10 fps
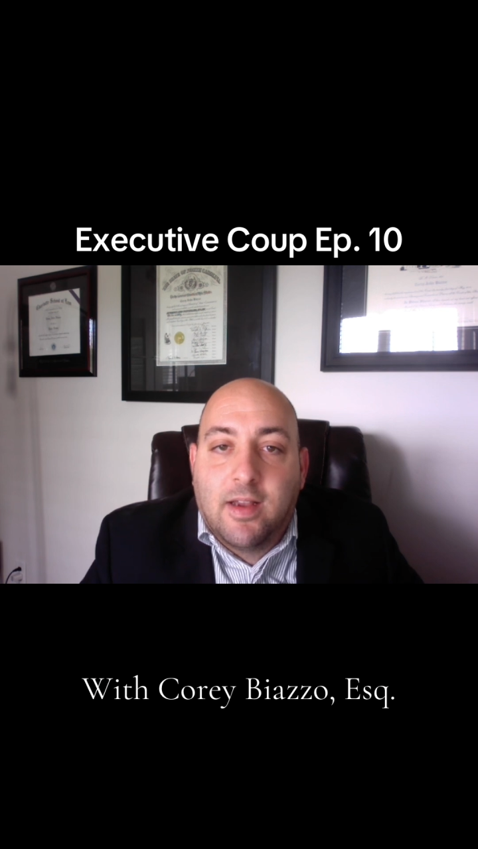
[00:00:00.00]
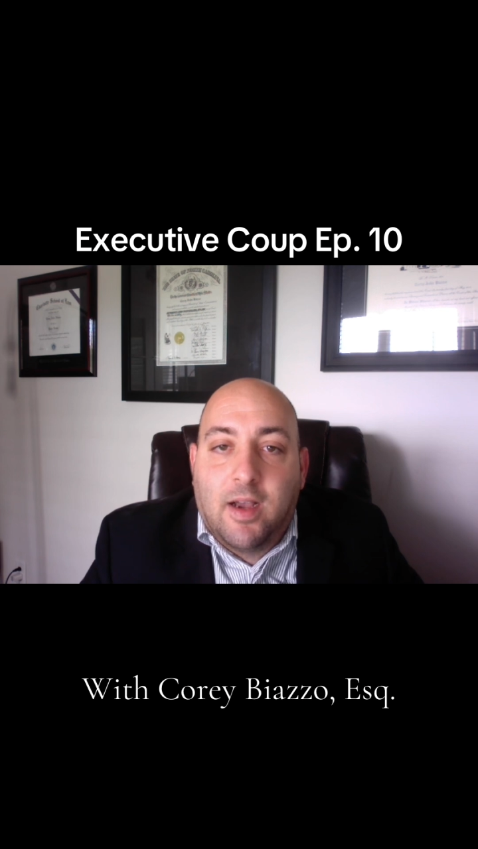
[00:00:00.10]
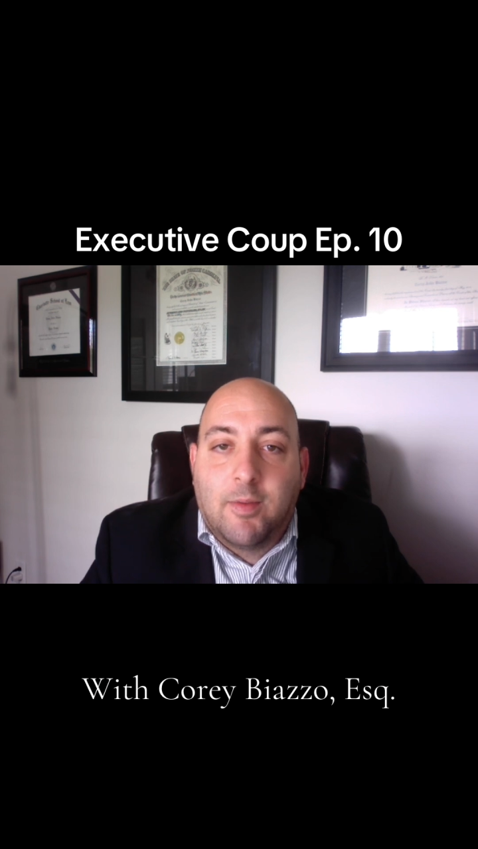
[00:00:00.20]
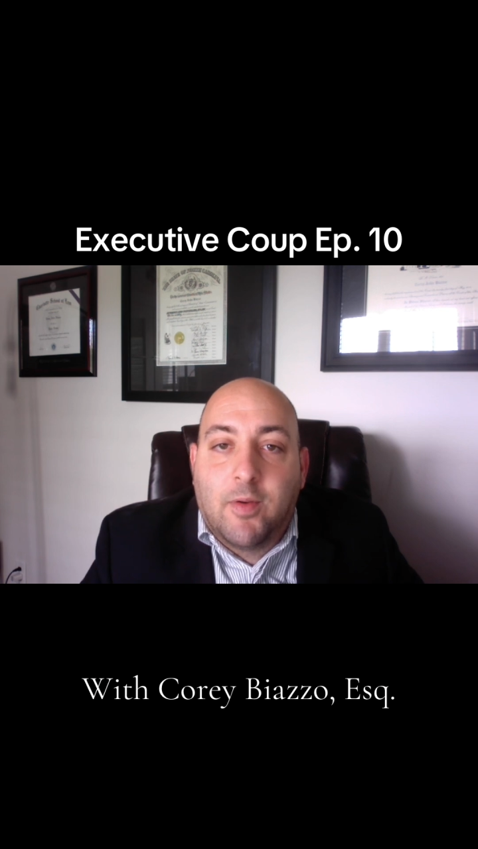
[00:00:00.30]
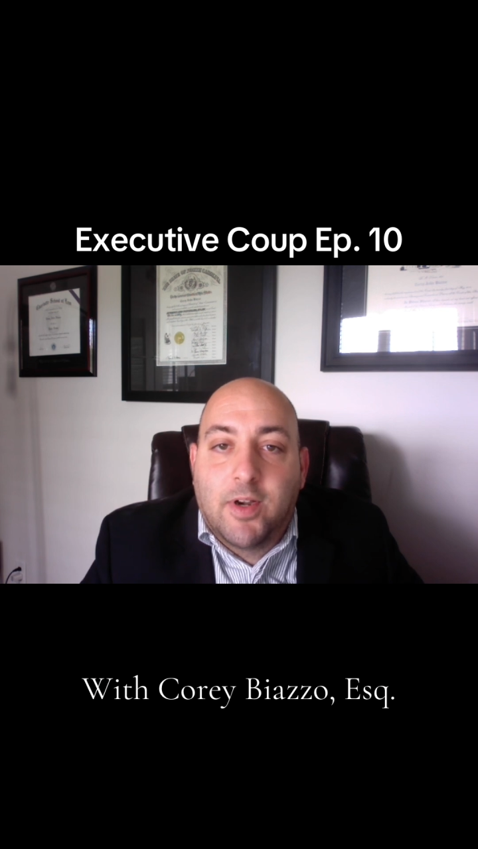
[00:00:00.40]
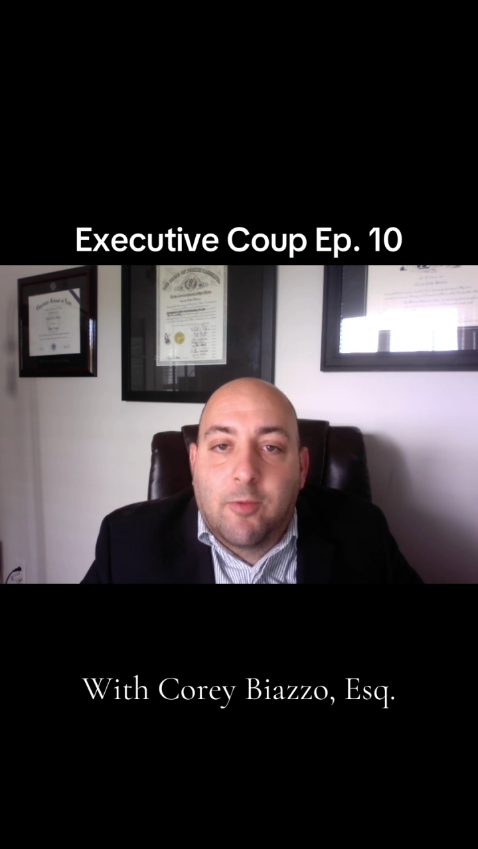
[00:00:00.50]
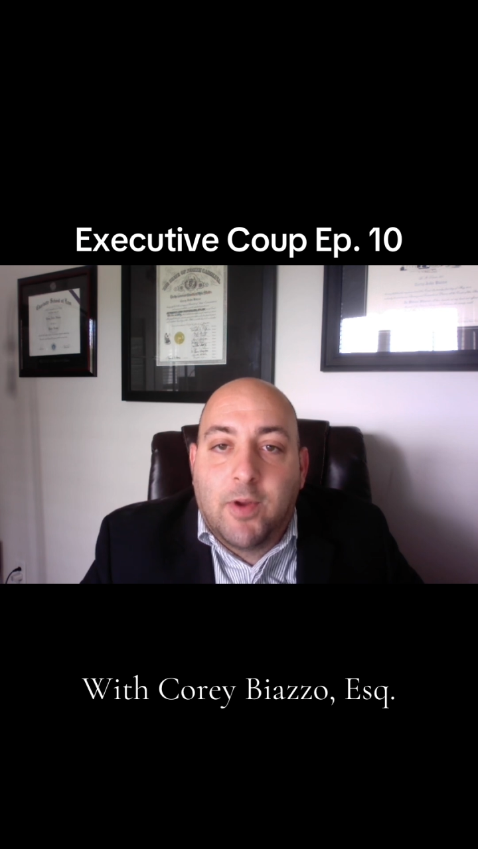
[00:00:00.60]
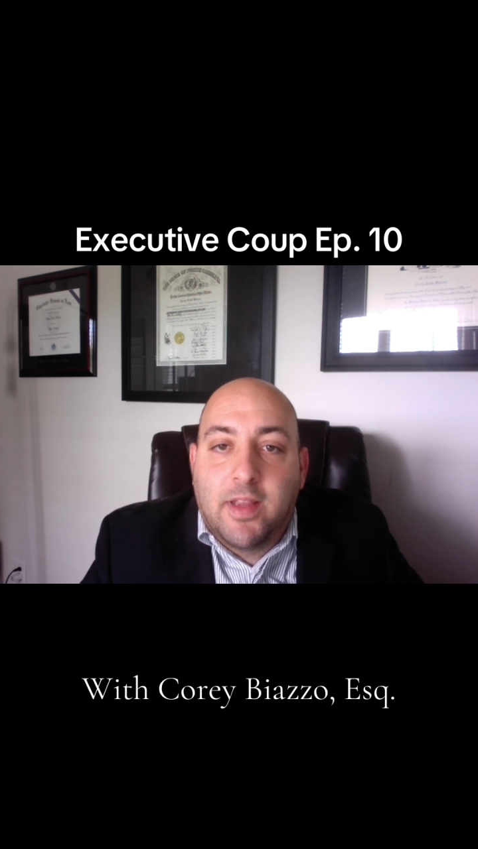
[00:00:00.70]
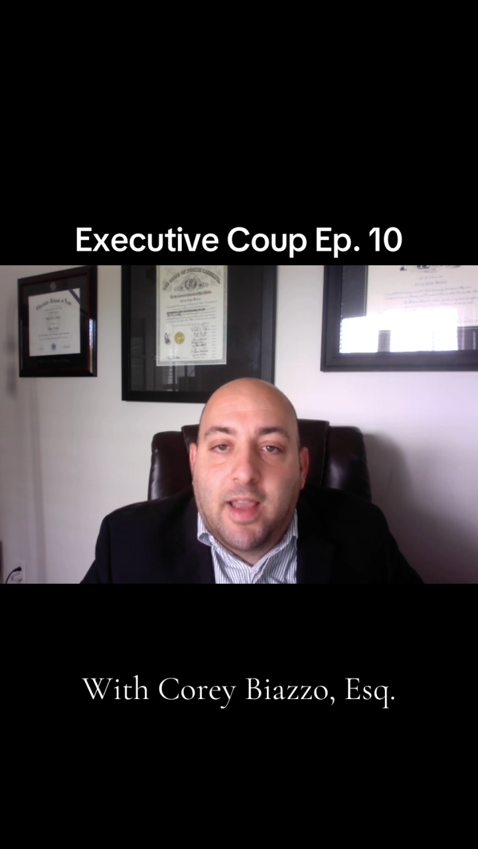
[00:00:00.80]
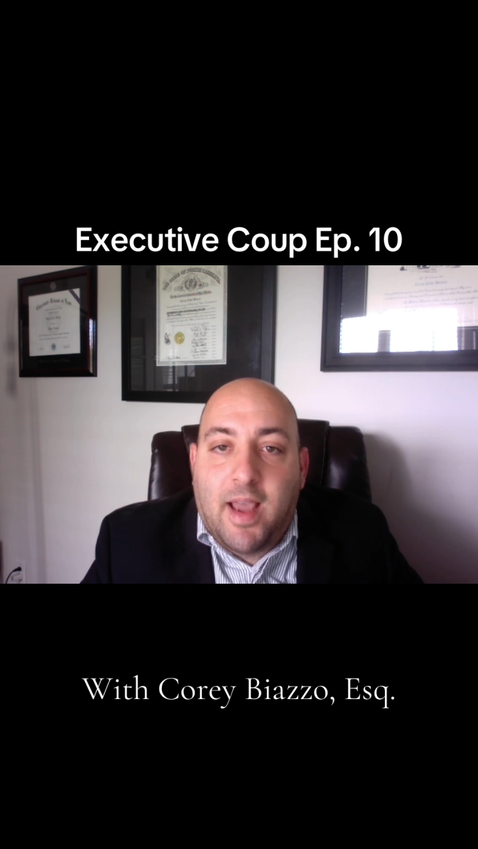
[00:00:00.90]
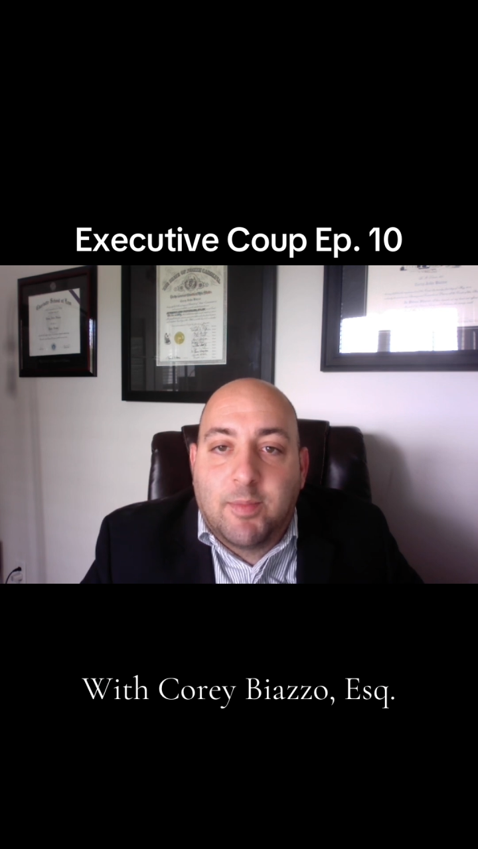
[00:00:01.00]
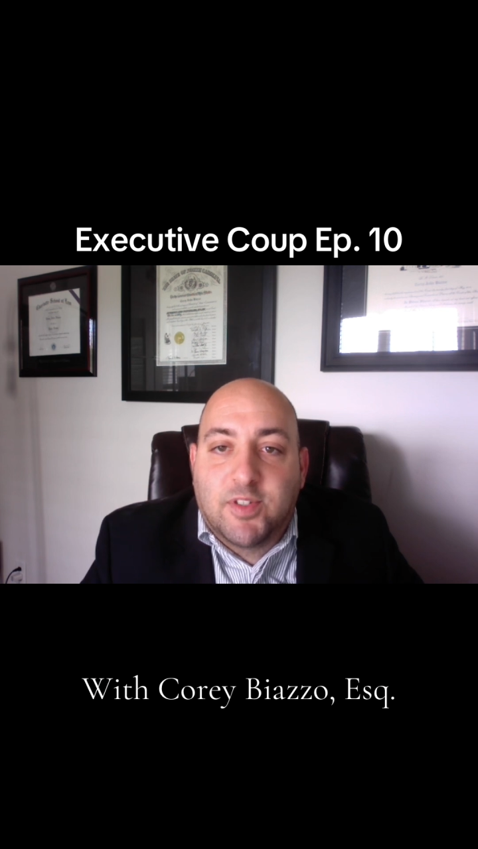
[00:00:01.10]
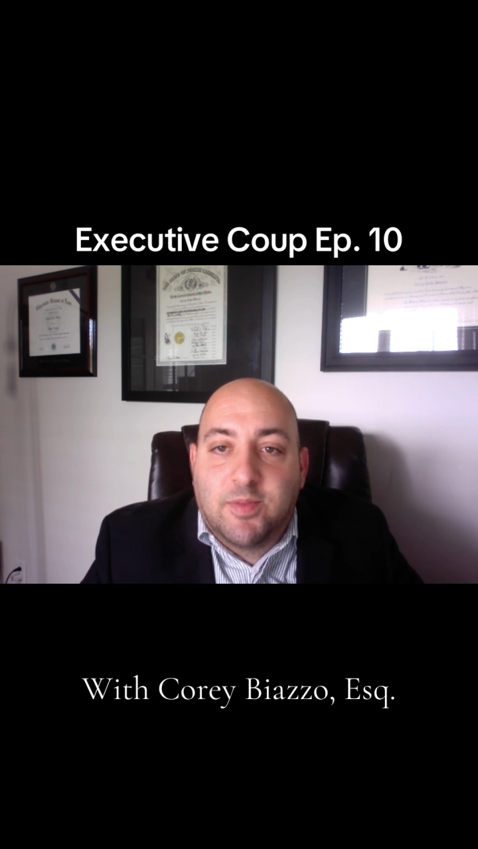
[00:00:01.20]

I'm going to recap some